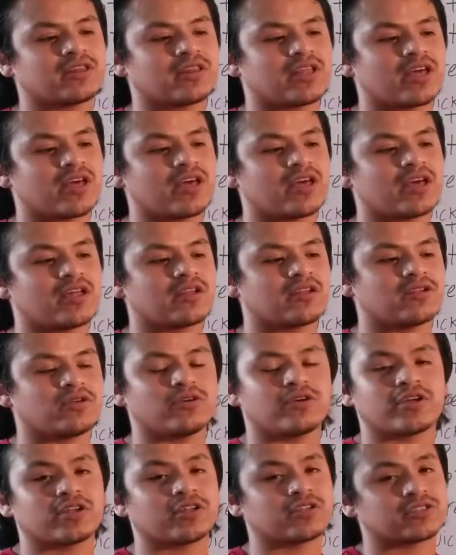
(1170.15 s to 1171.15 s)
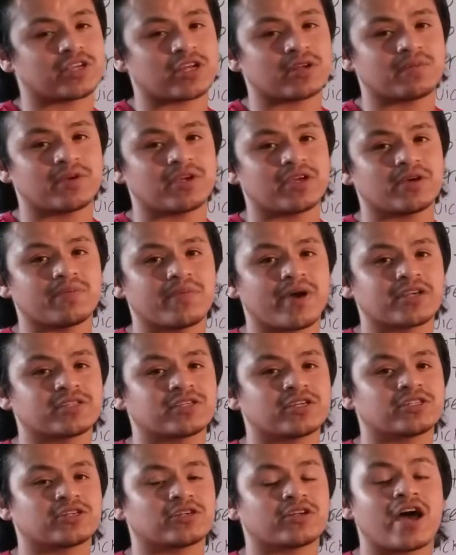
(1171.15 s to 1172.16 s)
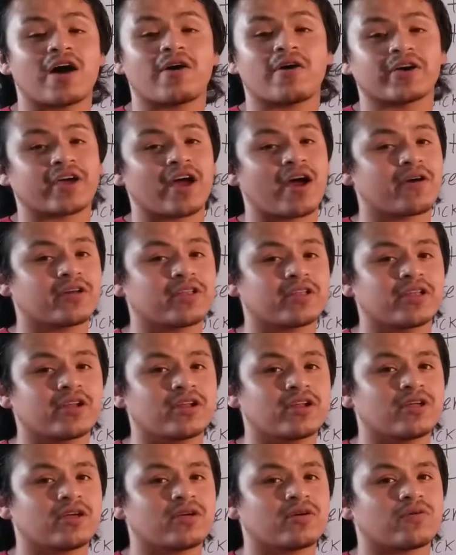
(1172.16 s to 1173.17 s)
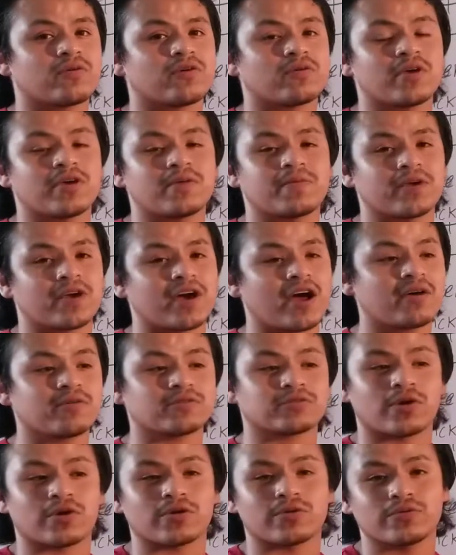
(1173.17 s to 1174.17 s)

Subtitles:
then you can send me a message on how I calculated it, or maybe I was wrong.